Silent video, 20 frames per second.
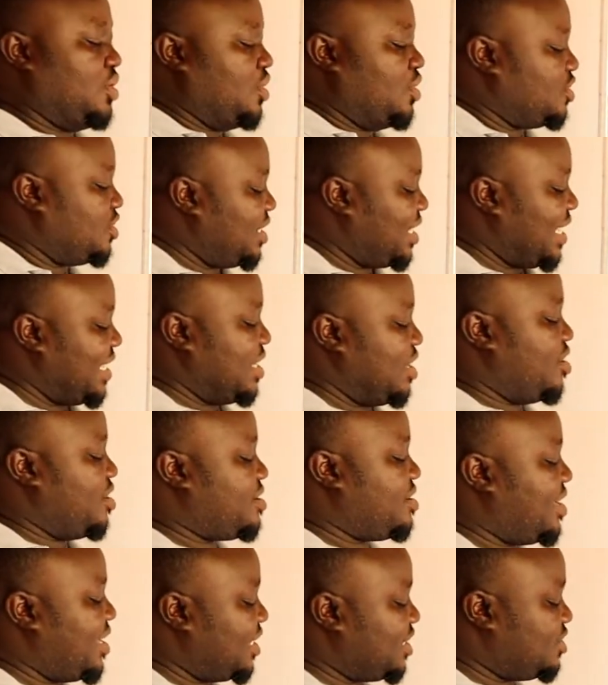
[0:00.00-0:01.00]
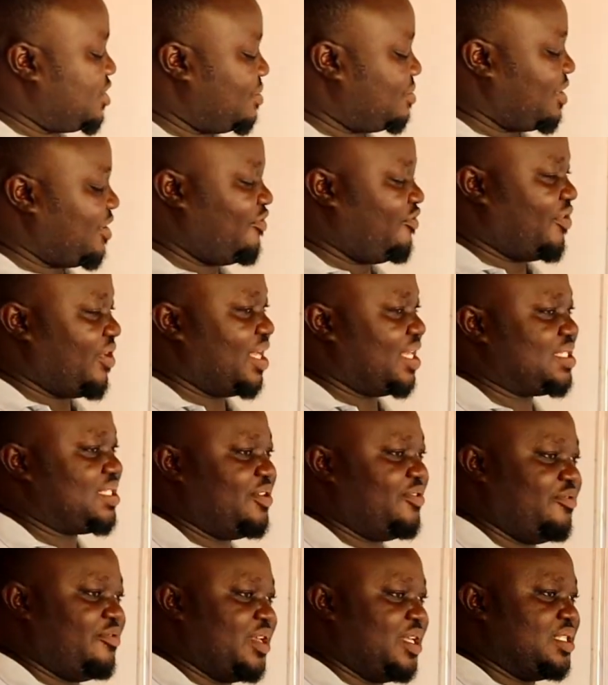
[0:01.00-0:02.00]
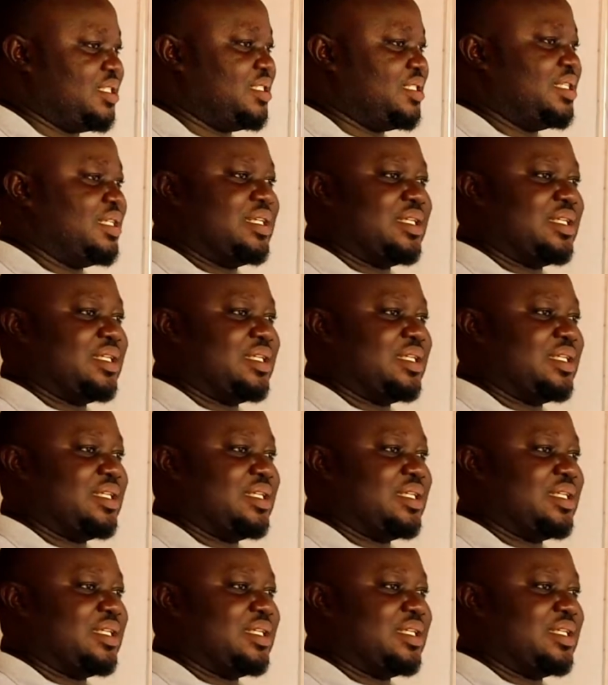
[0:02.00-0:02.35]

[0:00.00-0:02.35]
so that the occurrence of the first event